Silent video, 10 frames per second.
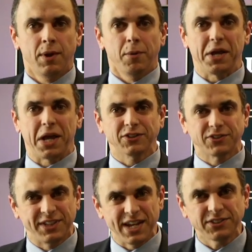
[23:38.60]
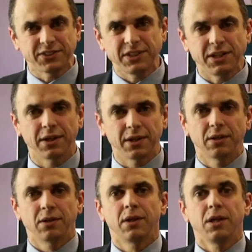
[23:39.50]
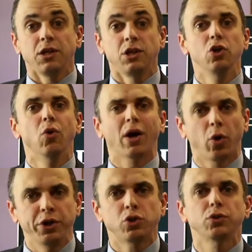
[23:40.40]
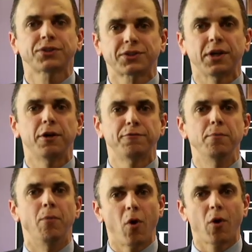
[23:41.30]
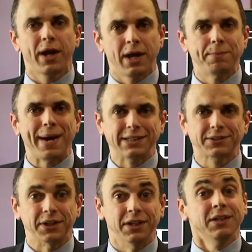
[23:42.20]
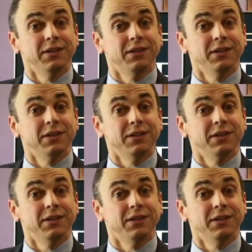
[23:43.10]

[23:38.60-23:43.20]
Because this year, you are going to serve more and better.